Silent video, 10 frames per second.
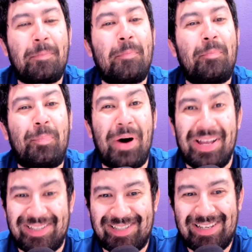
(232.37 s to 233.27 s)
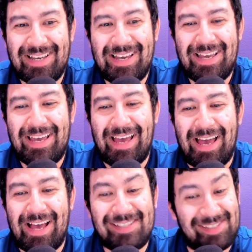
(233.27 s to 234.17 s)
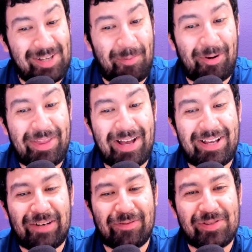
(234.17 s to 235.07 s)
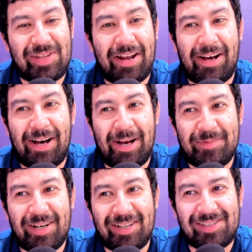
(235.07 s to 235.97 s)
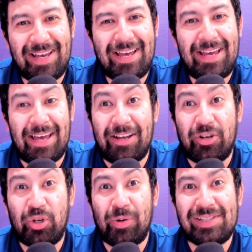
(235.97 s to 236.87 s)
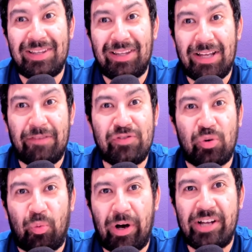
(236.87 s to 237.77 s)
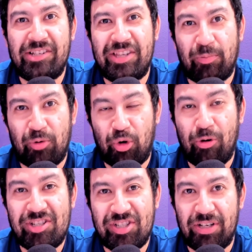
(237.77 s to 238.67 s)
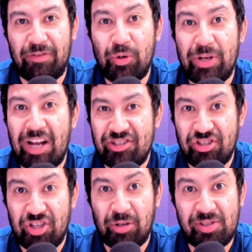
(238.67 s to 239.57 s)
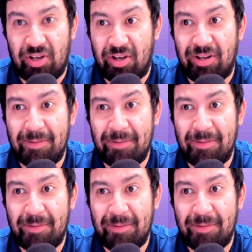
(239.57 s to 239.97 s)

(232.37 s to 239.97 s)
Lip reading: But as someone that covers the Anaheim Ducks and who has loved watching the progression of Lukas Dostal,